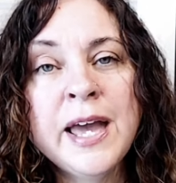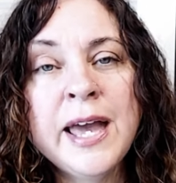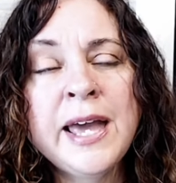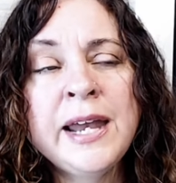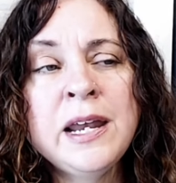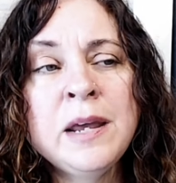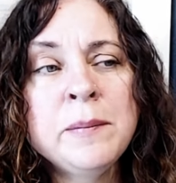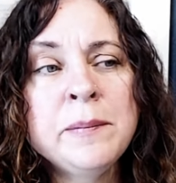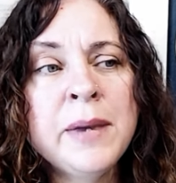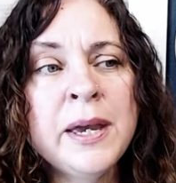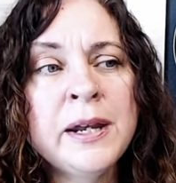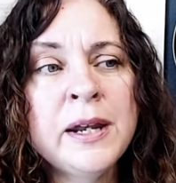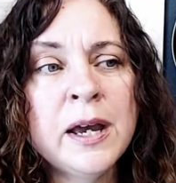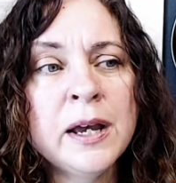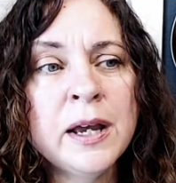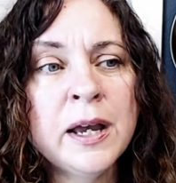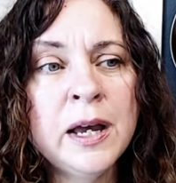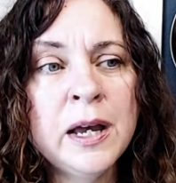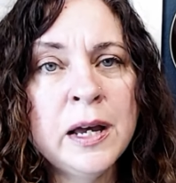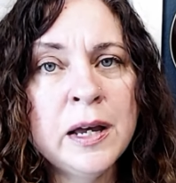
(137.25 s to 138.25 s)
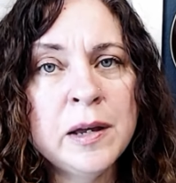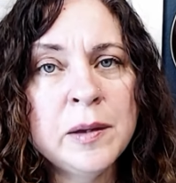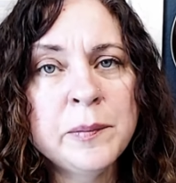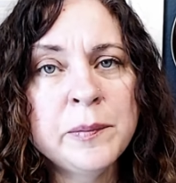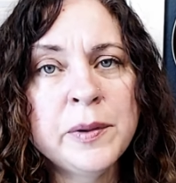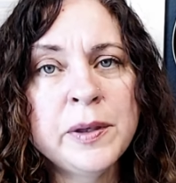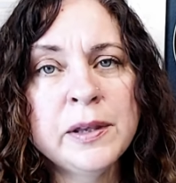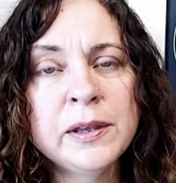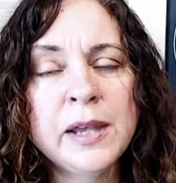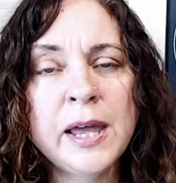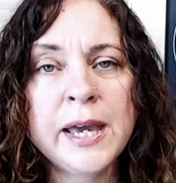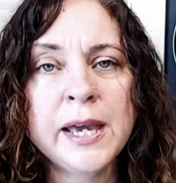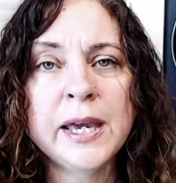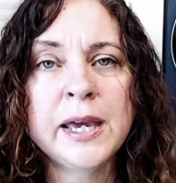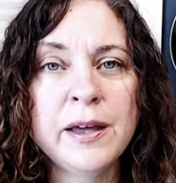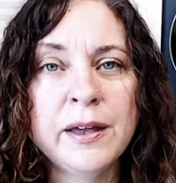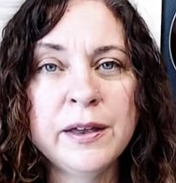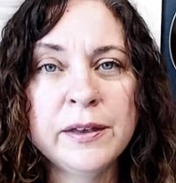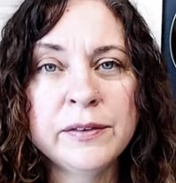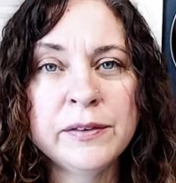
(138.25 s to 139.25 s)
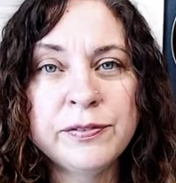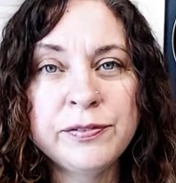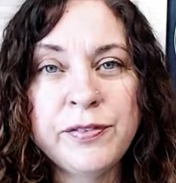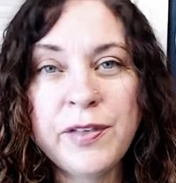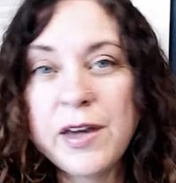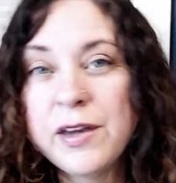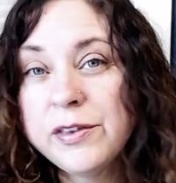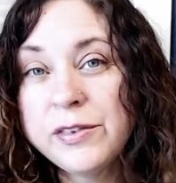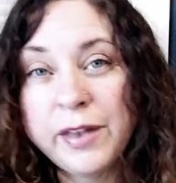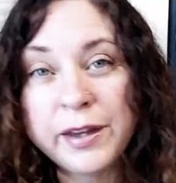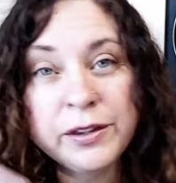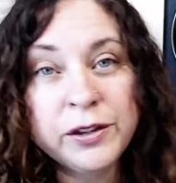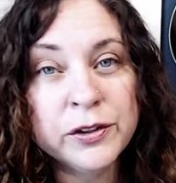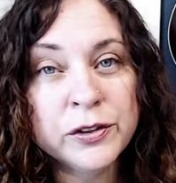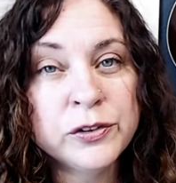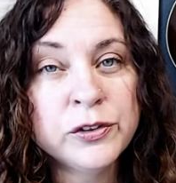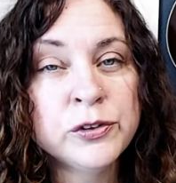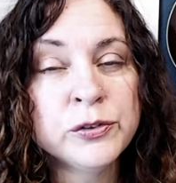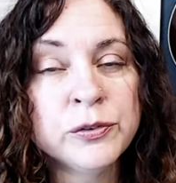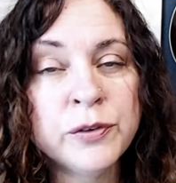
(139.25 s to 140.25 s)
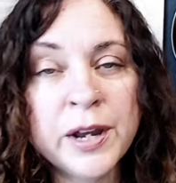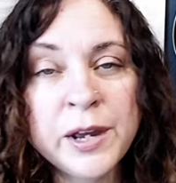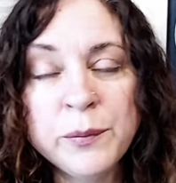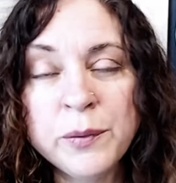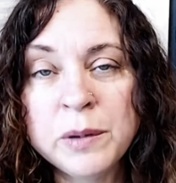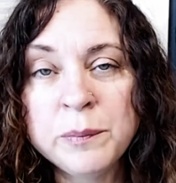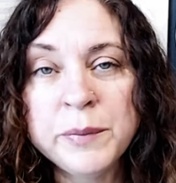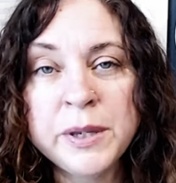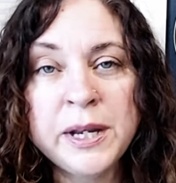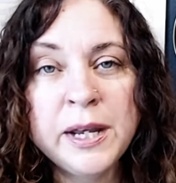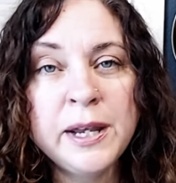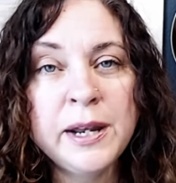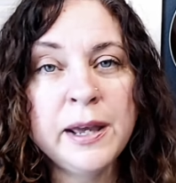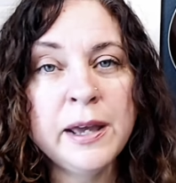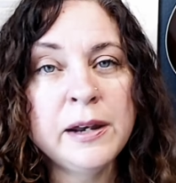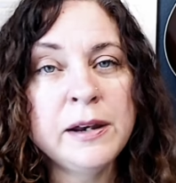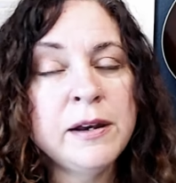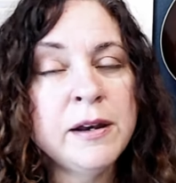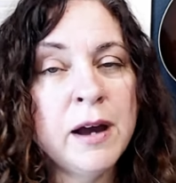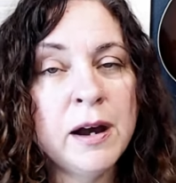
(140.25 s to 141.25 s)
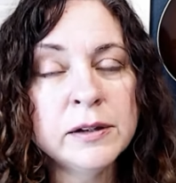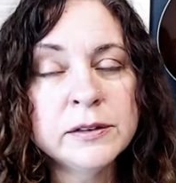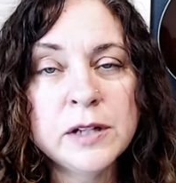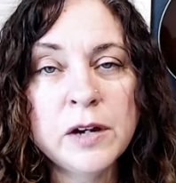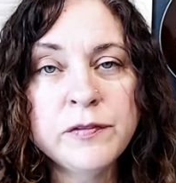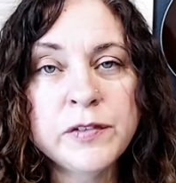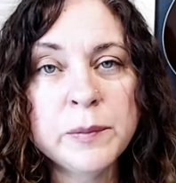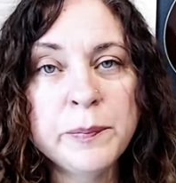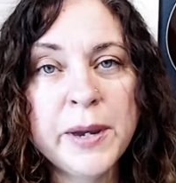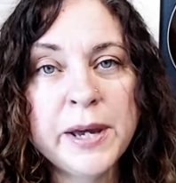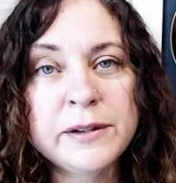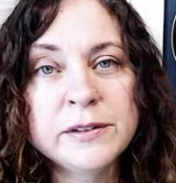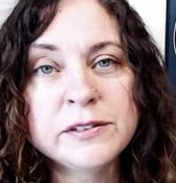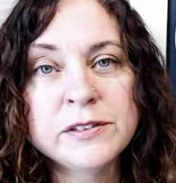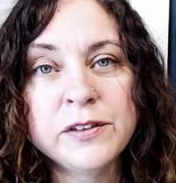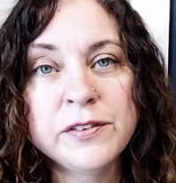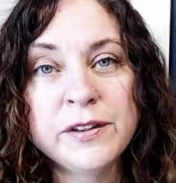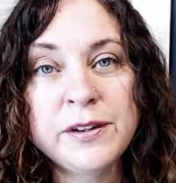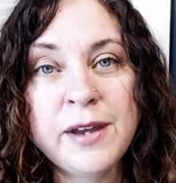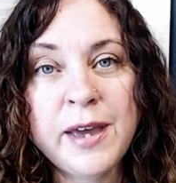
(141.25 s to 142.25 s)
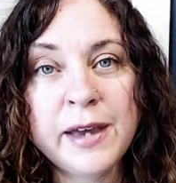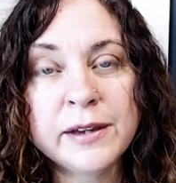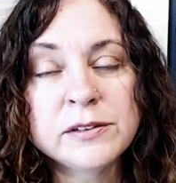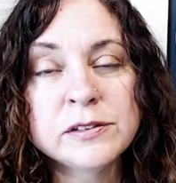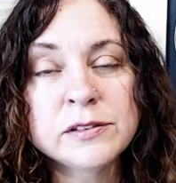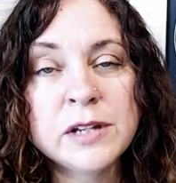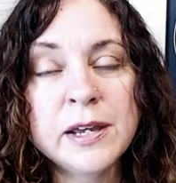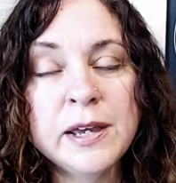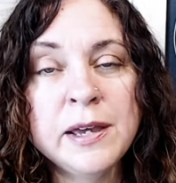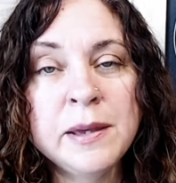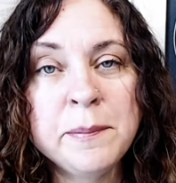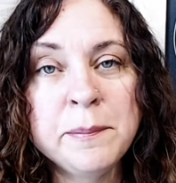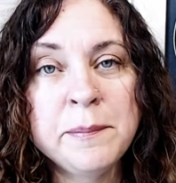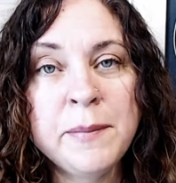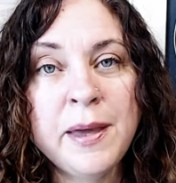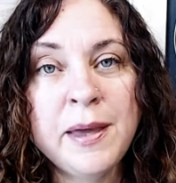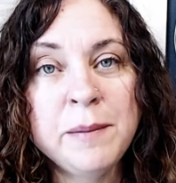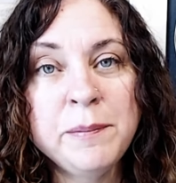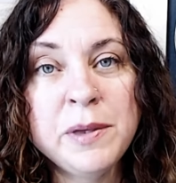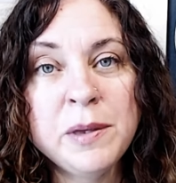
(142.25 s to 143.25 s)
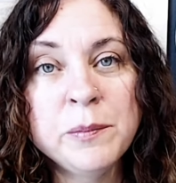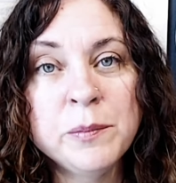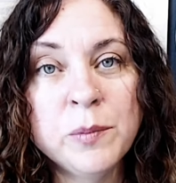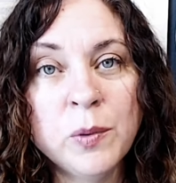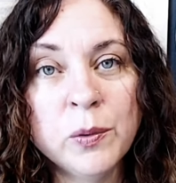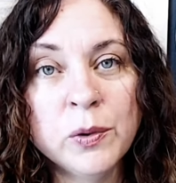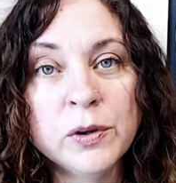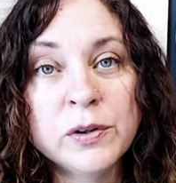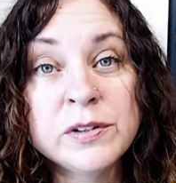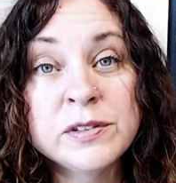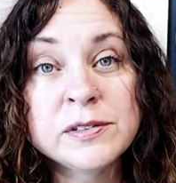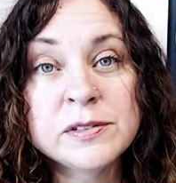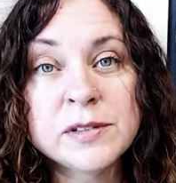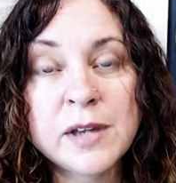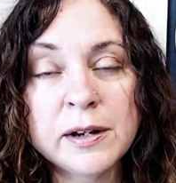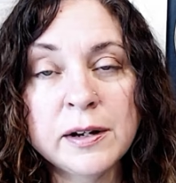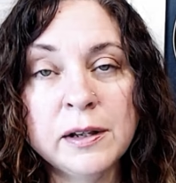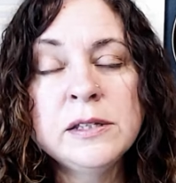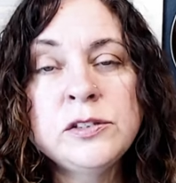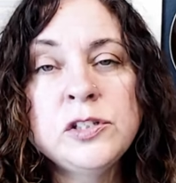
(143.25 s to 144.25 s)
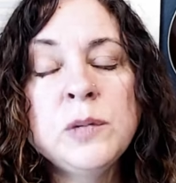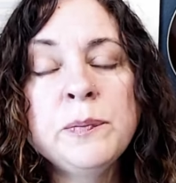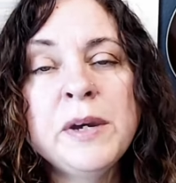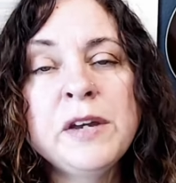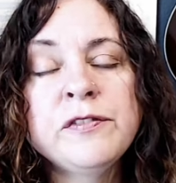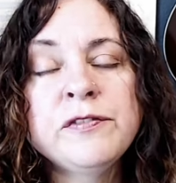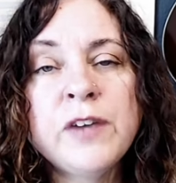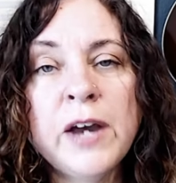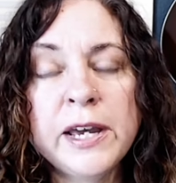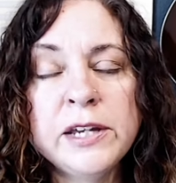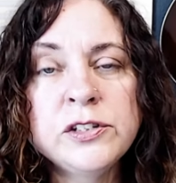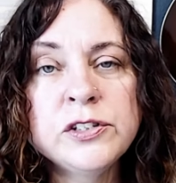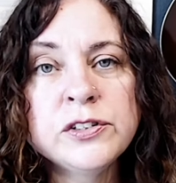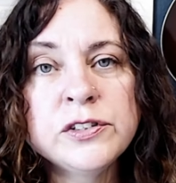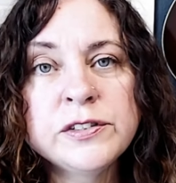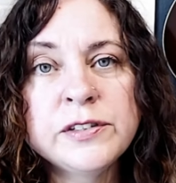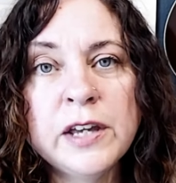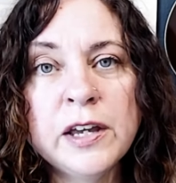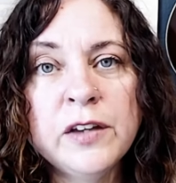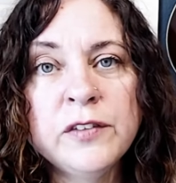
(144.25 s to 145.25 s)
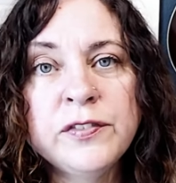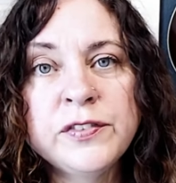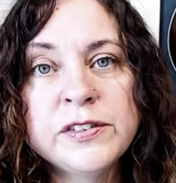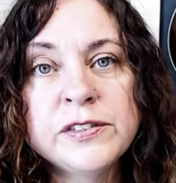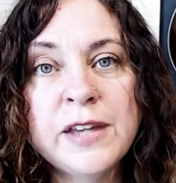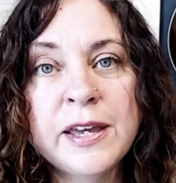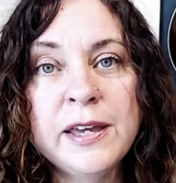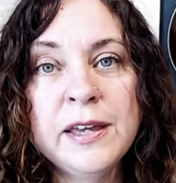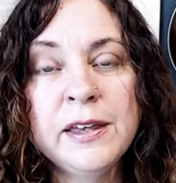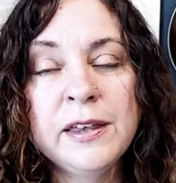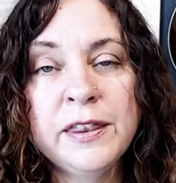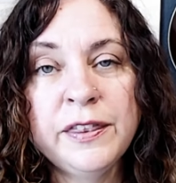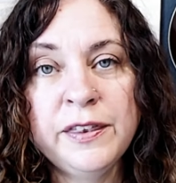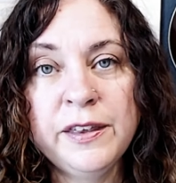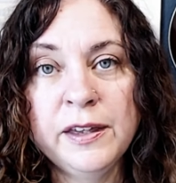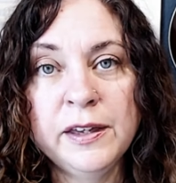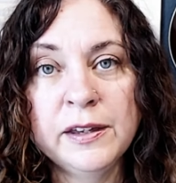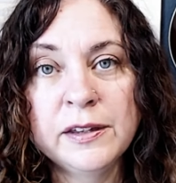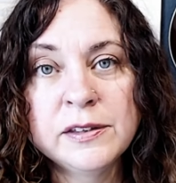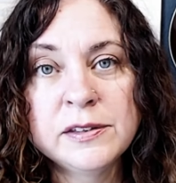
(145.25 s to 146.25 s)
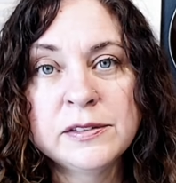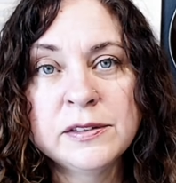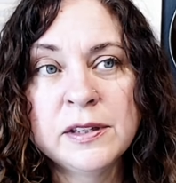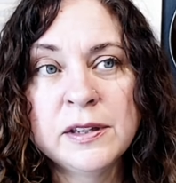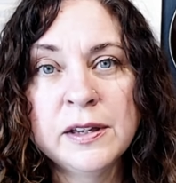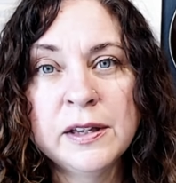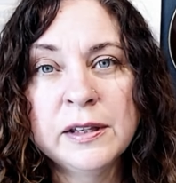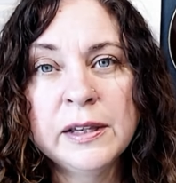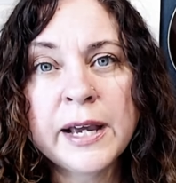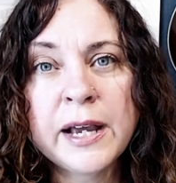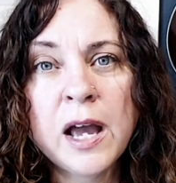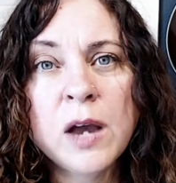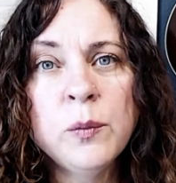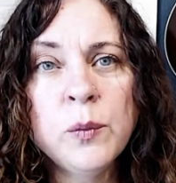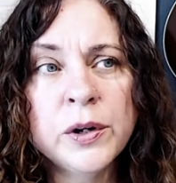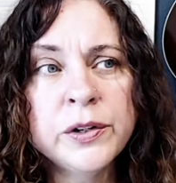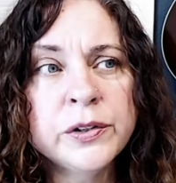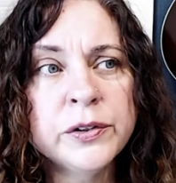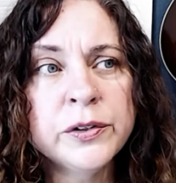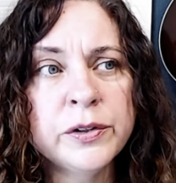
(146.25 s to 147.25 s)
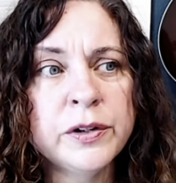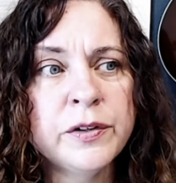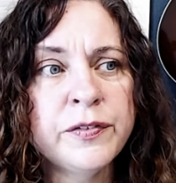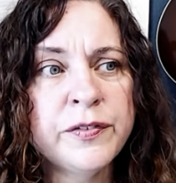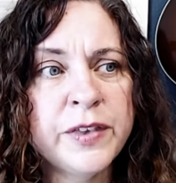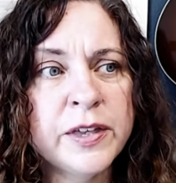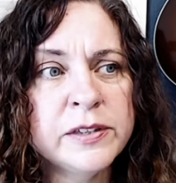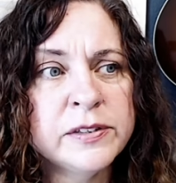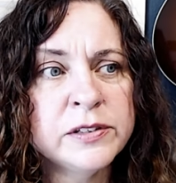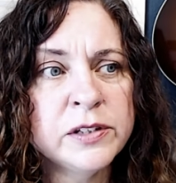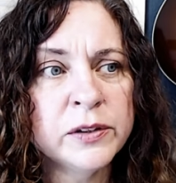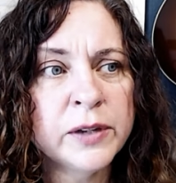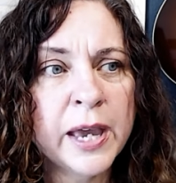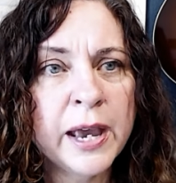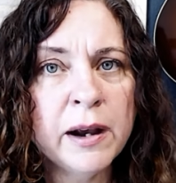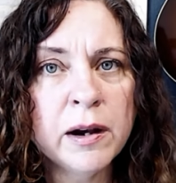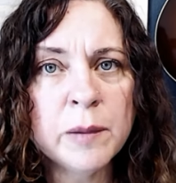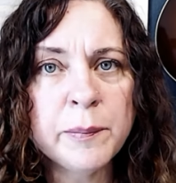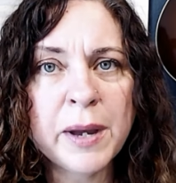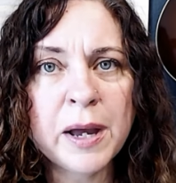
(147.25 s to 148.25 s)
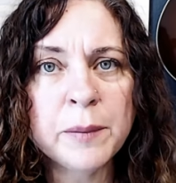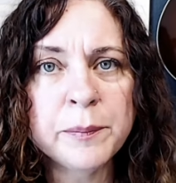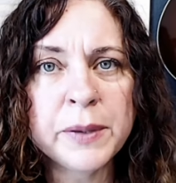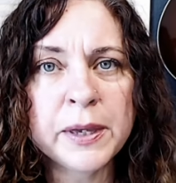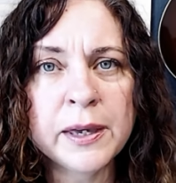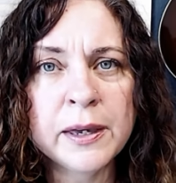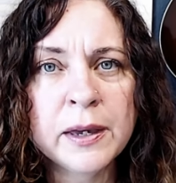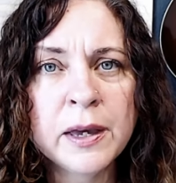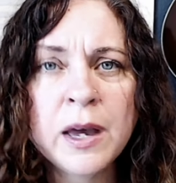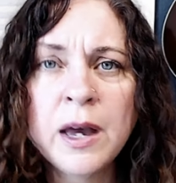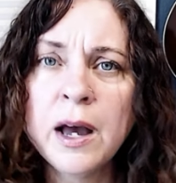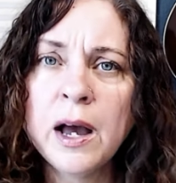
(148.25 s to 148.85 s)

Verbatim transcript: And it may not come like they, like you're great one minute and knocked off your pedestal the next. It may be more subtle. You may find yourself saying things like, I wonder if they still care about me.